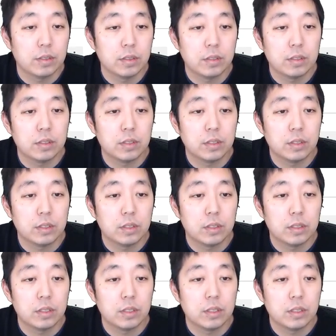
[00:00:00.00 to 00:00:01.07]

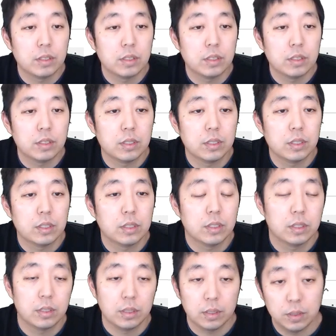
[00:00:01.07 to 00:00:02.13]

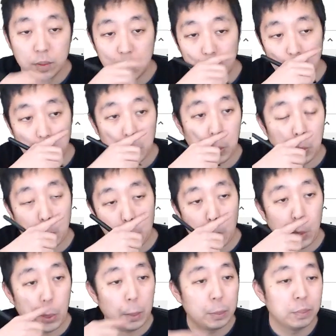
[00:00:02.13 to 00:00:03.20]

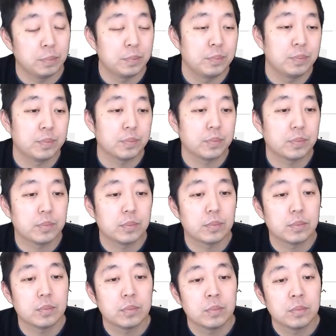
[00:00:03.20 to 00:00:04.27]

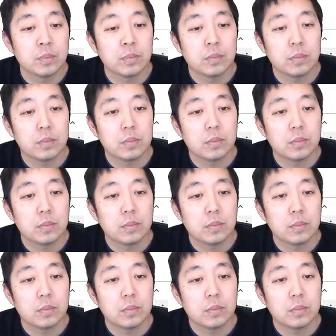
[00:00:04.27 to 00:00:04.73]
(silence)